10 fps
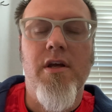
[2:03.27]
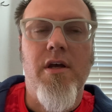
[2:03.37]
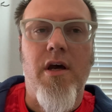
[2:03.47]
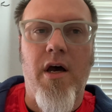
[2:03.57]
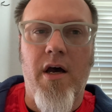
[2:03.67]

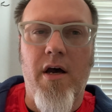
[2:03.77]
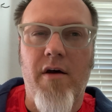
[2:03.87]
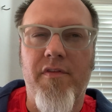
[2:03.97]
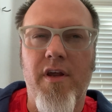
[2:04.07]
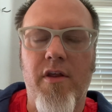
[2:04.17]

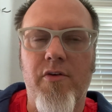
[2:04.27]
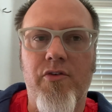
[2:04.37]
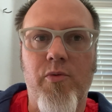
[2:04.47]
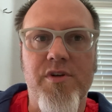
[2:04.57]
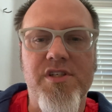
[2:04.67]
of the
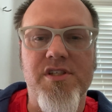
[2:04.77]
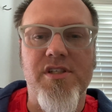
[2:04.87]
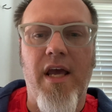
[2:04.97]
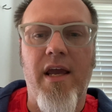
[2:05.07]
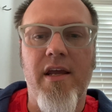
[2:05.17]
others would
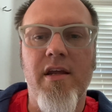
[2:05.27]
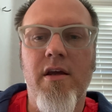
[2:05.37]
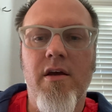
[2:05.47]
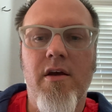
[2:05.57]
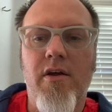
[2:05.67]
stay
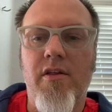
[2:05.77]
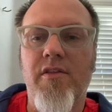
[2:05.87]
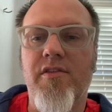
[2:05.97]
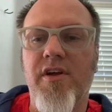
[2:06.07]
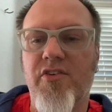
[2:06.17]

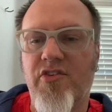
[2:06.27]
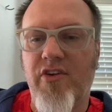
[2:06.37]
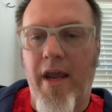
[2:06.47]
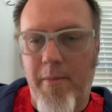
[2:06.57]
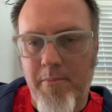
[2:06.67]
the
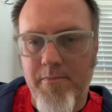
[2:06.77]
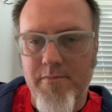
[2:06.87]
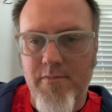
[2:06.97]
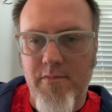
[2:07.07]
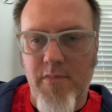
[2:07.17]
same.
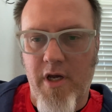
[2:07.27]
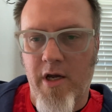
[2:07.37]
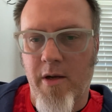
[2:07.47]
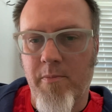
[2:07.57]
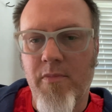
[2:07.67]

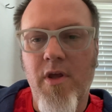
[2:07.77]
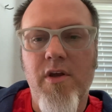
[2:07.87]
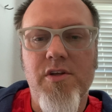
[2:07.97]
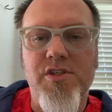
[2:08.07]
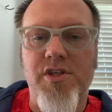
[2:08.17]

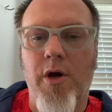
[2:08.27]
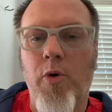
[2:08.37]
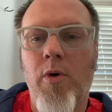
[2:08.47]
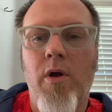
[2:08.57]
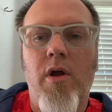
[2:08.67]

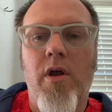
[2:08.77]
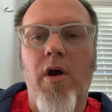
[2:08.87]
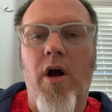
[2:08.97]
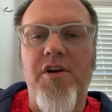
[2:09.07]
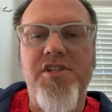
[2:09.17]
So
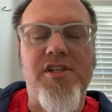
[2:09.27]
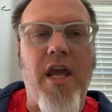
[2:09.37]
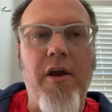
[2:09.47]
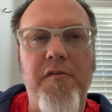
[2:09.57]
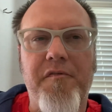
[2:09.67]
our
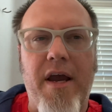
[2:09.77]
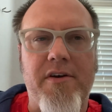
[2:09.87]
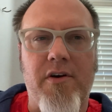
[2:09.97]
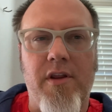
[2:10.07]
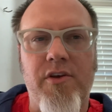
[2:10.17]
scale
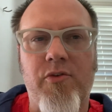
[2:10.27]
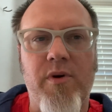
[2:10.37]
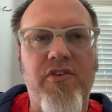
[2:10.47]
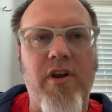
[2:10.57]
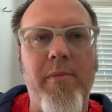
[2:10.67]
factor on this one
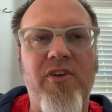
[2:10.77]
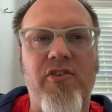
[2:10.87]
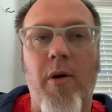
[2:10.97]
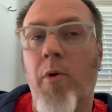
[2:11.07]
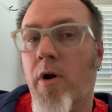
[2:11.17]
is going to be
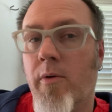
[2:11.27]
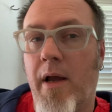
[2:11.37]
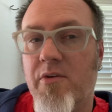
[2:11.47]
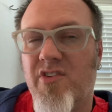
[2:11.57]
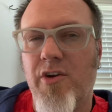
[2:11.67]
somewhere
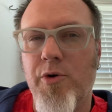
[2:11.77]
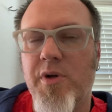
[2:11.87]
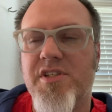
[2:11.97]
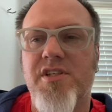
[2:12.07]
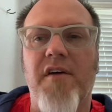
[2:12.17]
around 2.
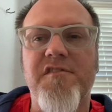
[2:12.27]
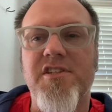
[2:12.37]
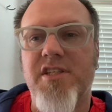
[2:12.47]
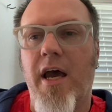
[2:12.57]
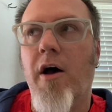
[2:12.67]
It's tough to
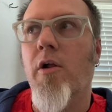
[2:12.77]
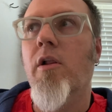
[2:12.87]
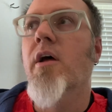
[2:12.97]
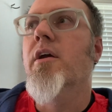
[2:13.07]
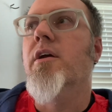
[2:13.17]

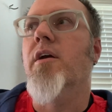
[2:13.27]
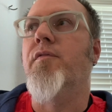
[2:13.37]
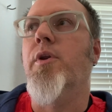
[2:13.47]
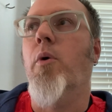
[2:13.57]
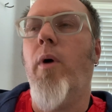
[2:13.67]
tell if
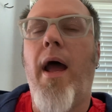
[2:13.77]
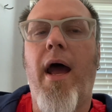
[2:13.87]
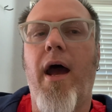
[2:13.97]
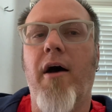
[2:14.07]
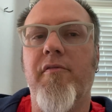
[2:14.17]
you don't
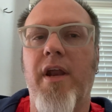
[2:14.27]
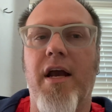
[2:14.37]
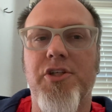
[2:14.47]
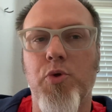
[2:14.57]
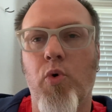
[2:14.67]
have an
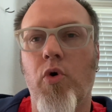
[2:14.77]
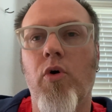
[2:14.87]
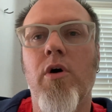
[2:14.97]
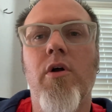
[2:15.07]
actual